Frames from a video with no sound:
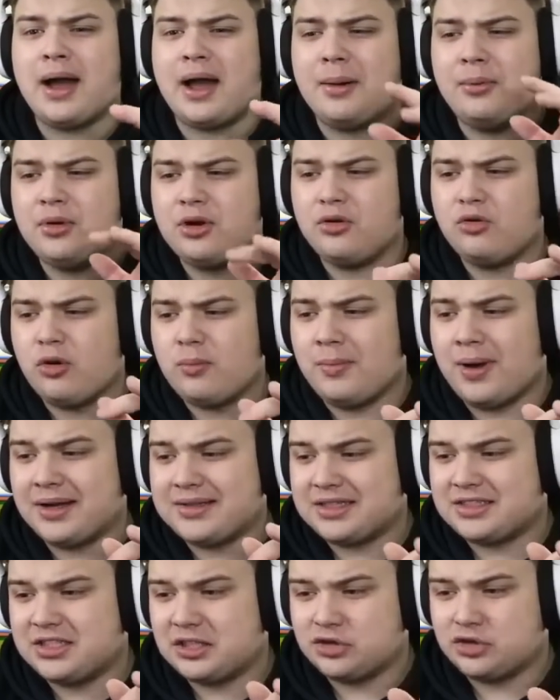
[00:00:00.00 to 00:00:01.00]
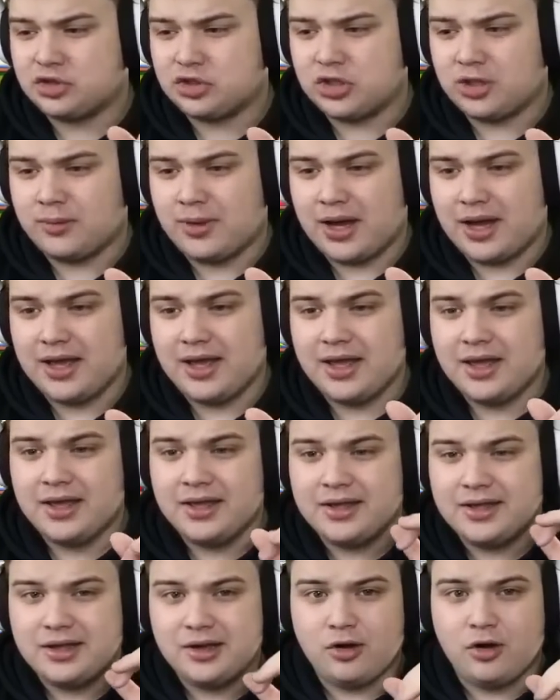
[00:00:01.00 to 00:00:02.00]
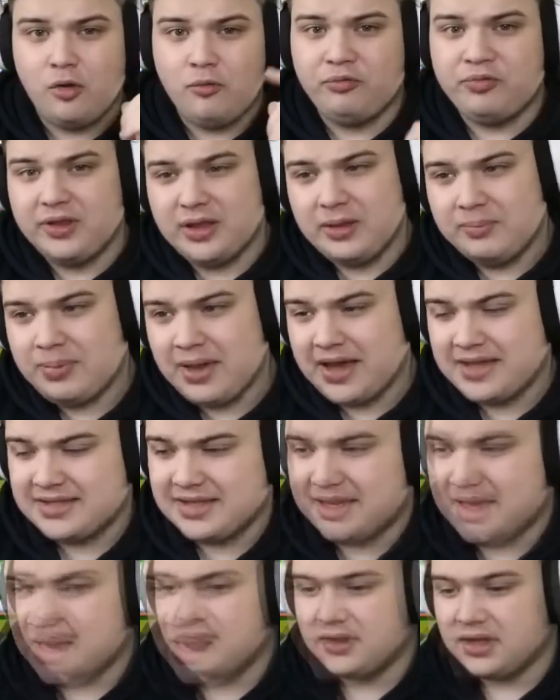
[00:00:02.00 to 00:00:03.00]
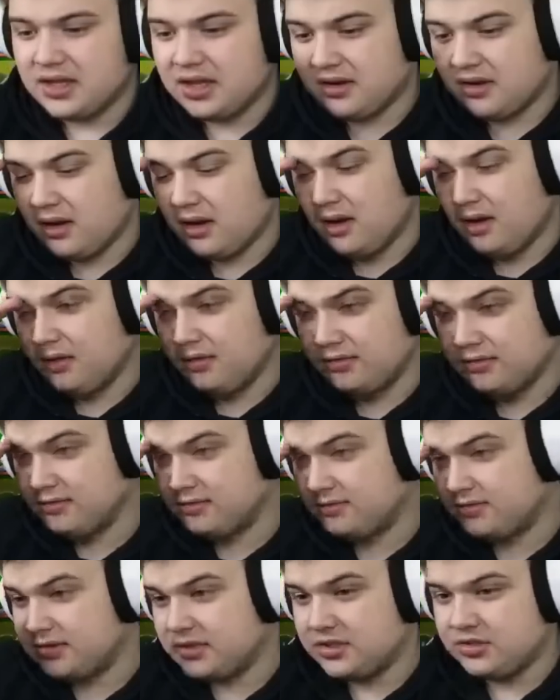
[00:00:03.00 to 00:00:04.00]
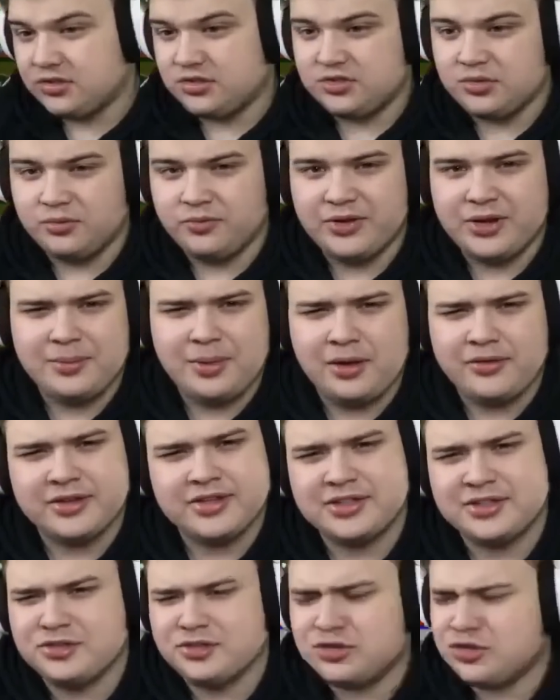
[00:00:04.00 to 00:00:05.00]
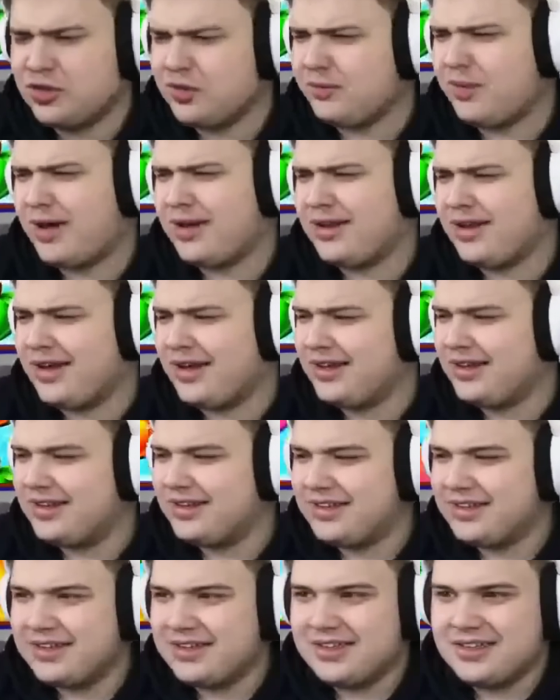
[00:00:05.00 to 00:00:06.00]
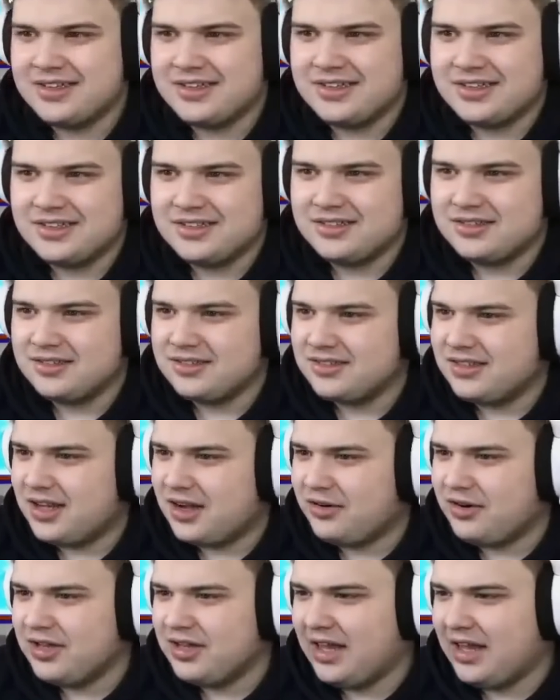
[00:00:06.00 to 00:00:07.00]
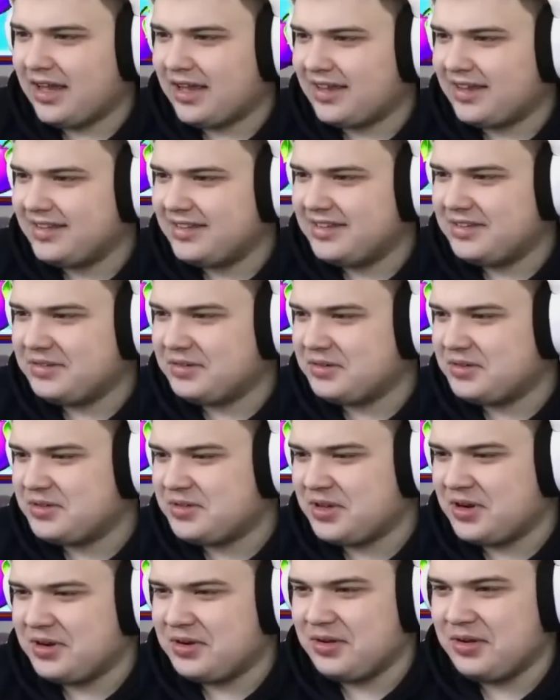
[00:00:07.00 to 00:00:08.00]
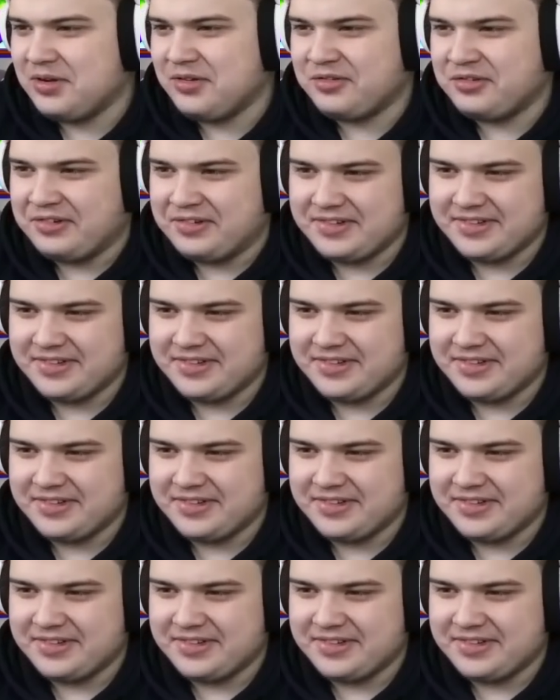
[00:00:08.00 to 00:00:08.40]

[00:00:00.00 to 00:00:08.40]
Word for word: I'm going to run back the 600 buy. Hopefully it pays again. I don't know. There's just something about the 600 buy that I really like. So I'm just going to do another one.